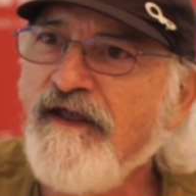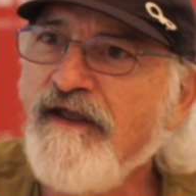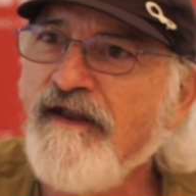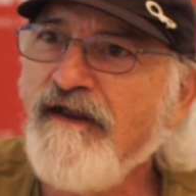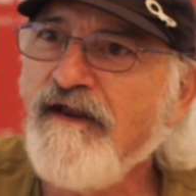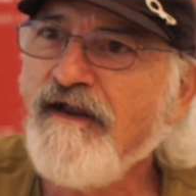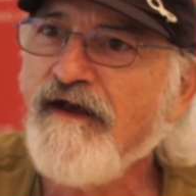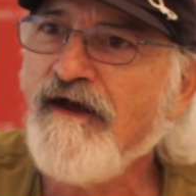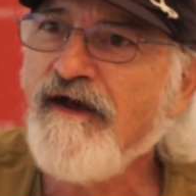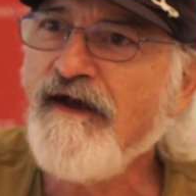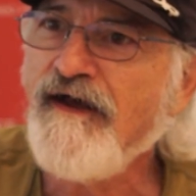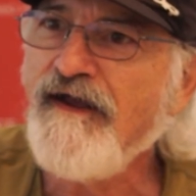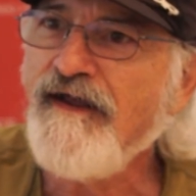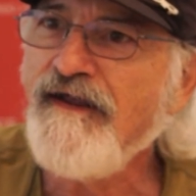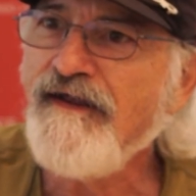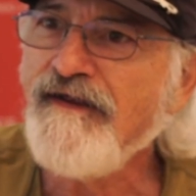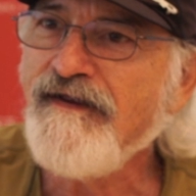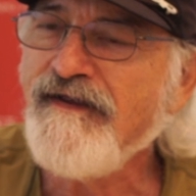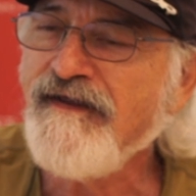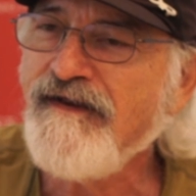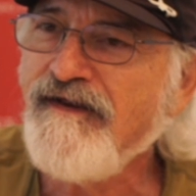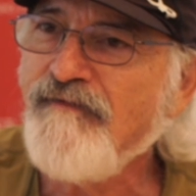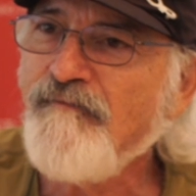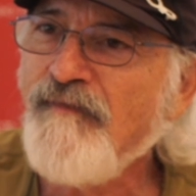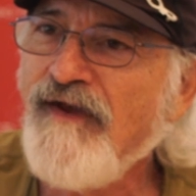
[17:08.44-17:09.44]
and
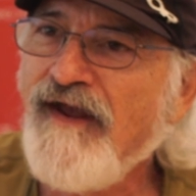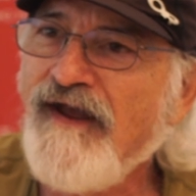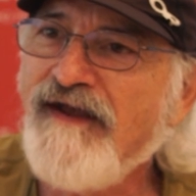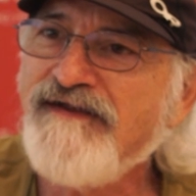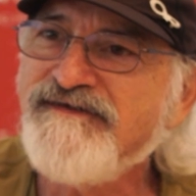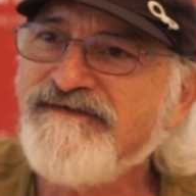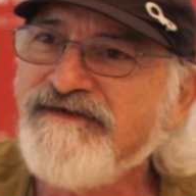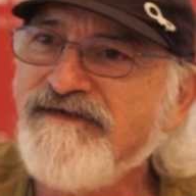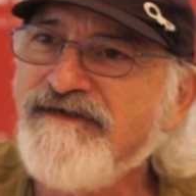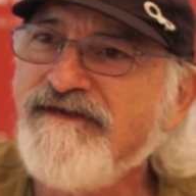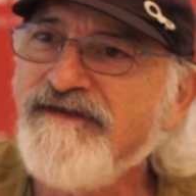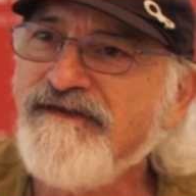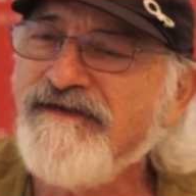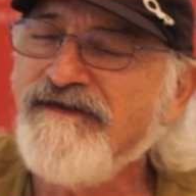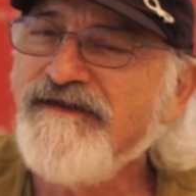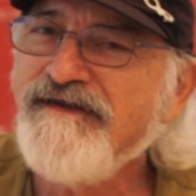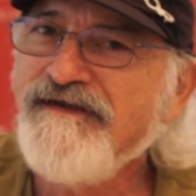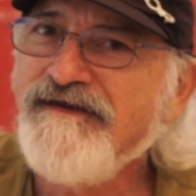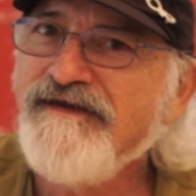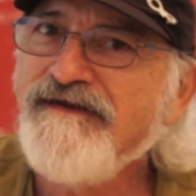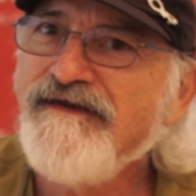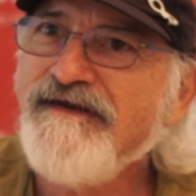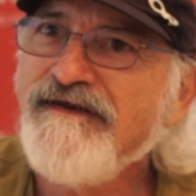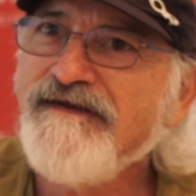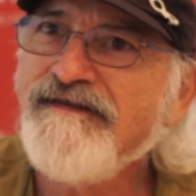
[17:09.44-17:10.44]
I can imagine
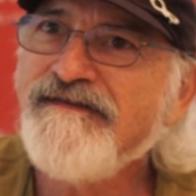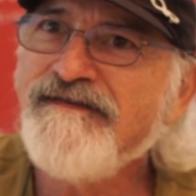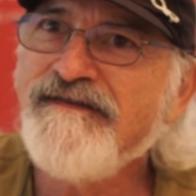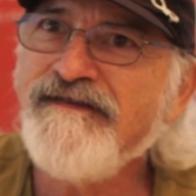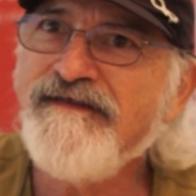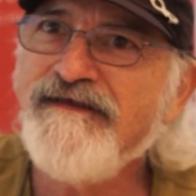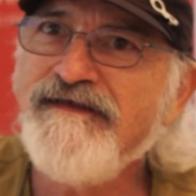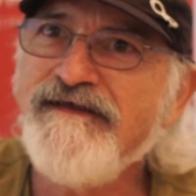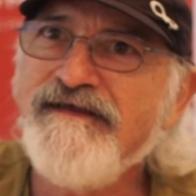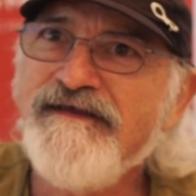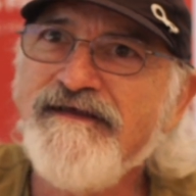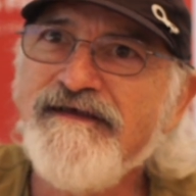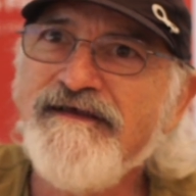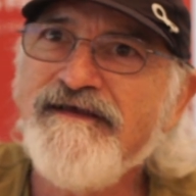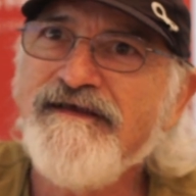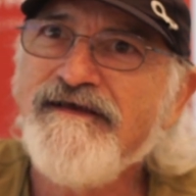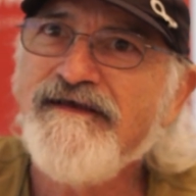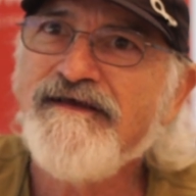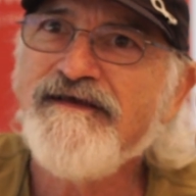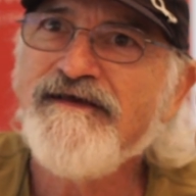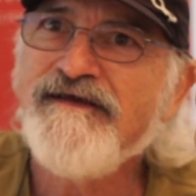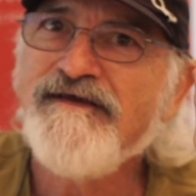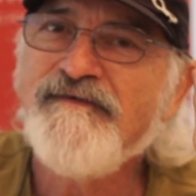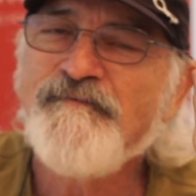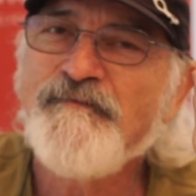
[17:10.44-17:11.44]
the
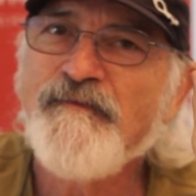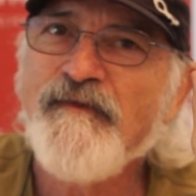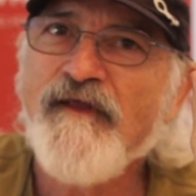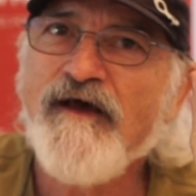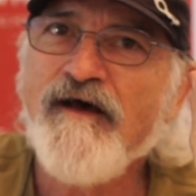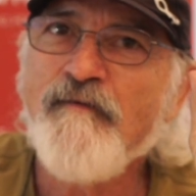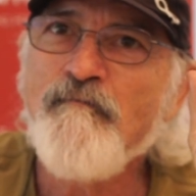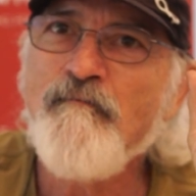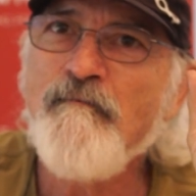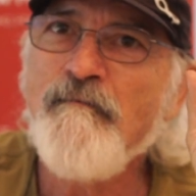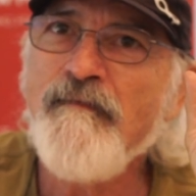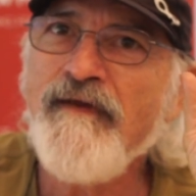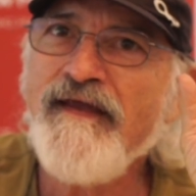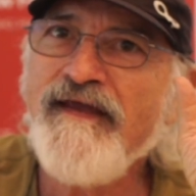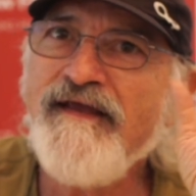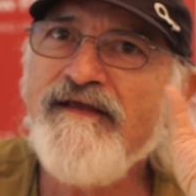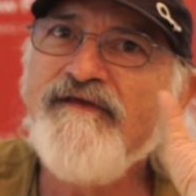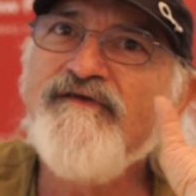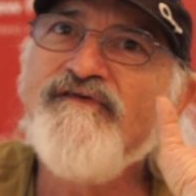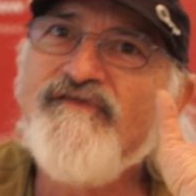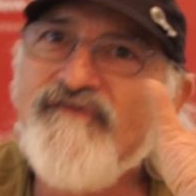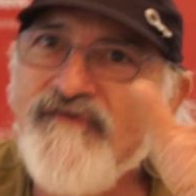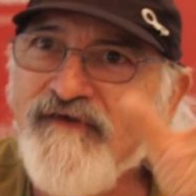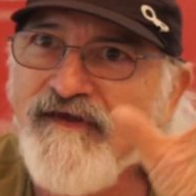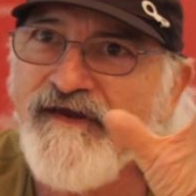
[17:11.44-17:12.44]

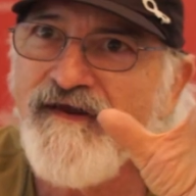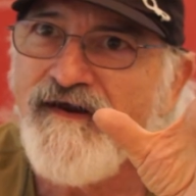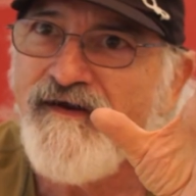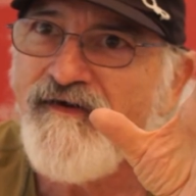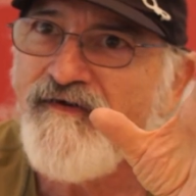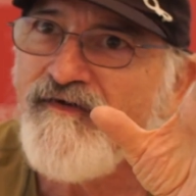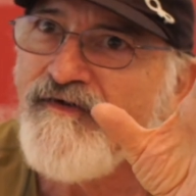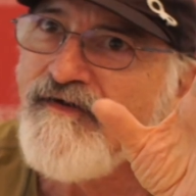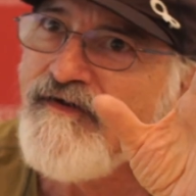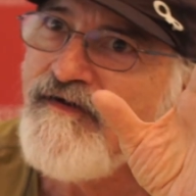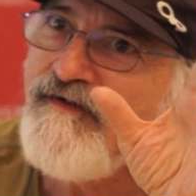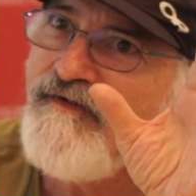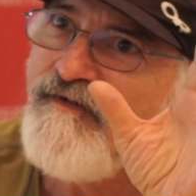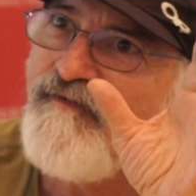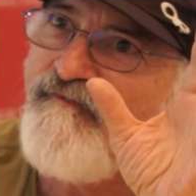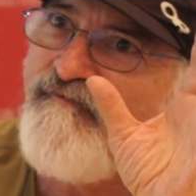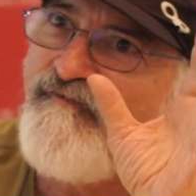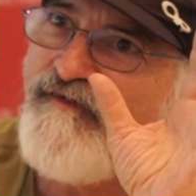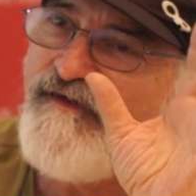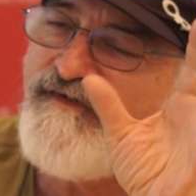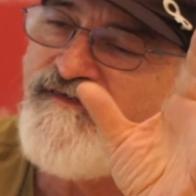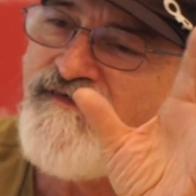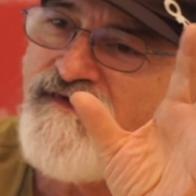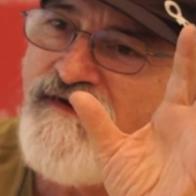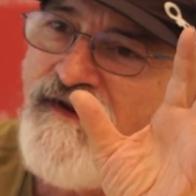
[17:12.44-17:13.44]
amazing
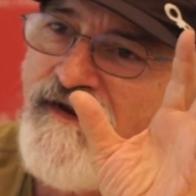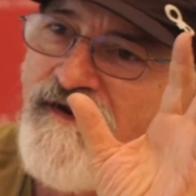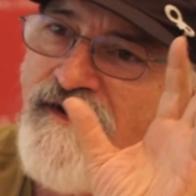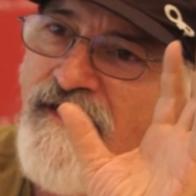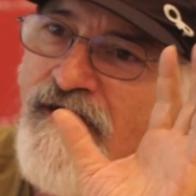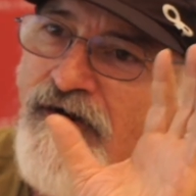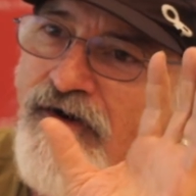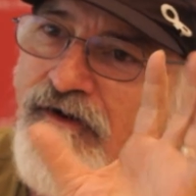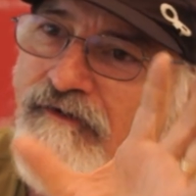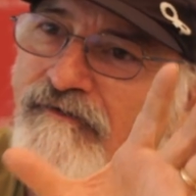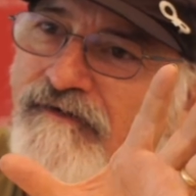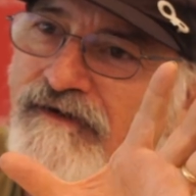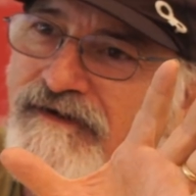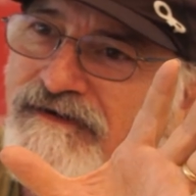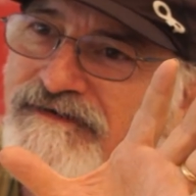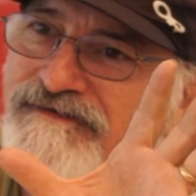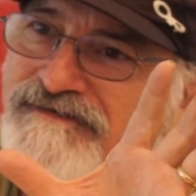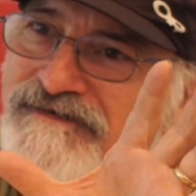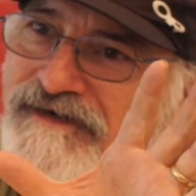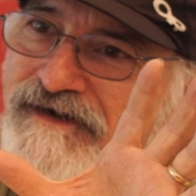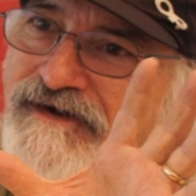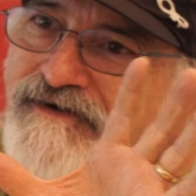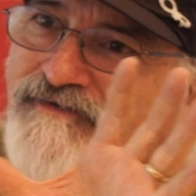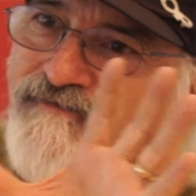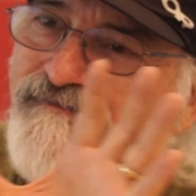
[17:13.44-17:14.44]
vision and
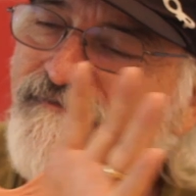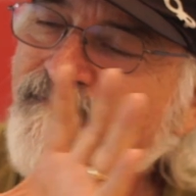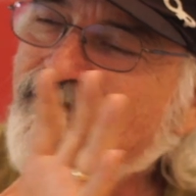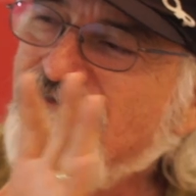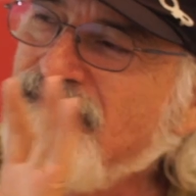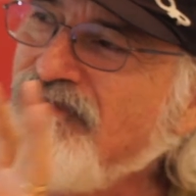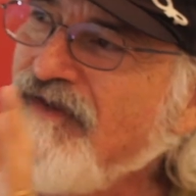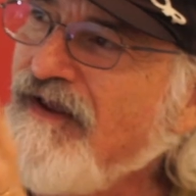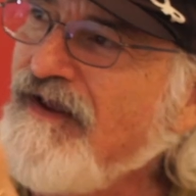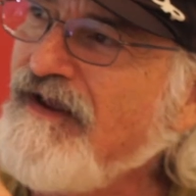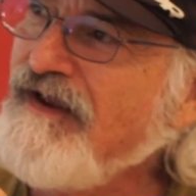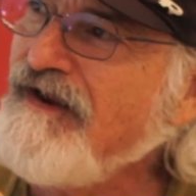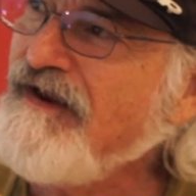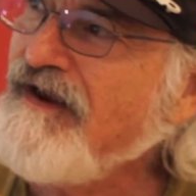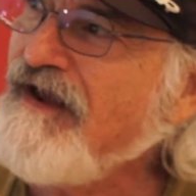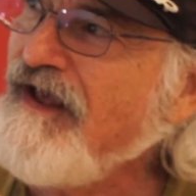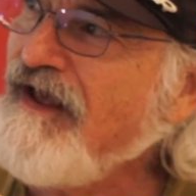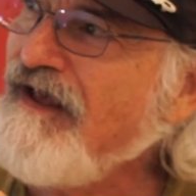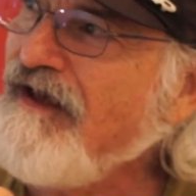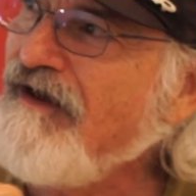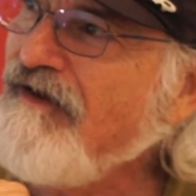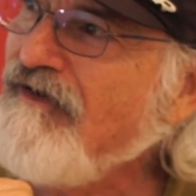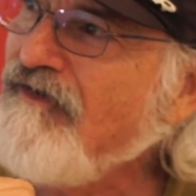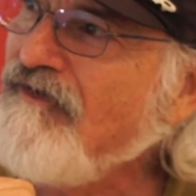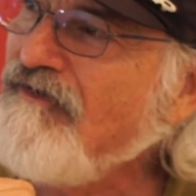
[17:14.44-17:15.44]
courage of saying,
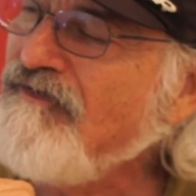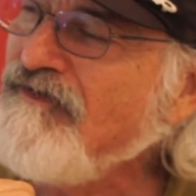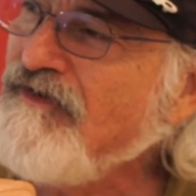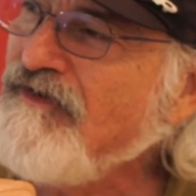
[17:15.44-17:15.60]
how,